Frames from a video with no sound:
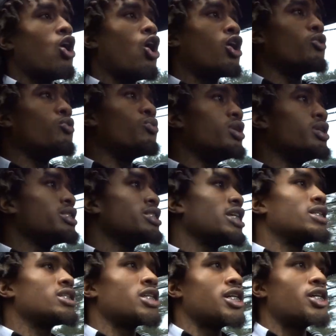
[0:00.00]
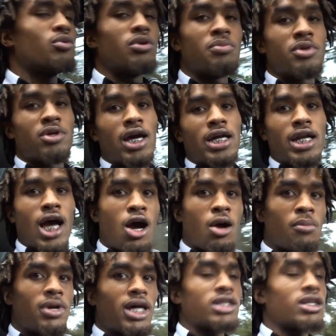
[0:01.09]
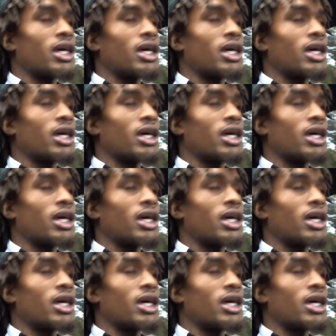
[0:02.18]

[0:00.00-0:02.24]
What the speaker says: All the ones that's here with me right now, man.